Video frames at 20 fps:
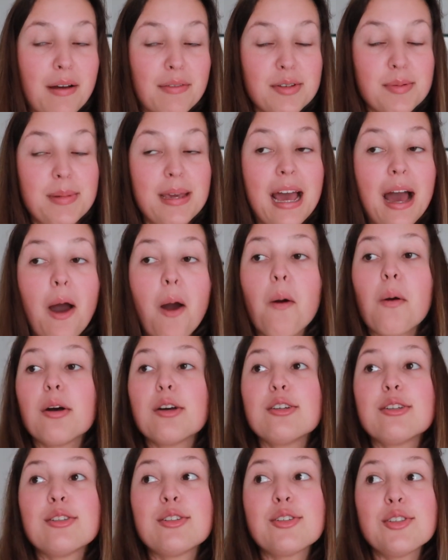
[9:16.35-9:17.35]
have to be
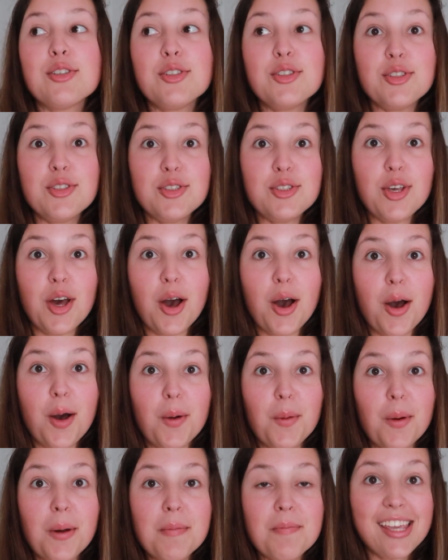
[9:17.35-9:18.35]
out.
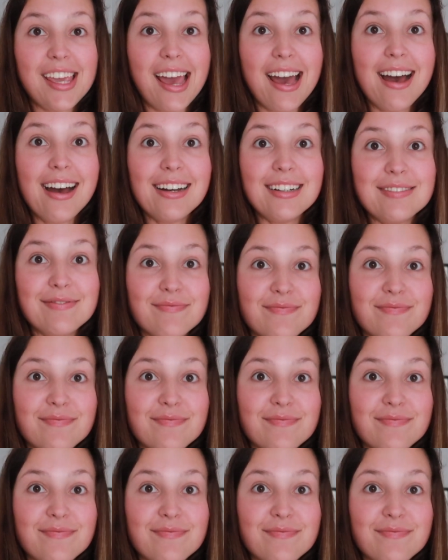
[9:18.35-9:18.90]
So yeah.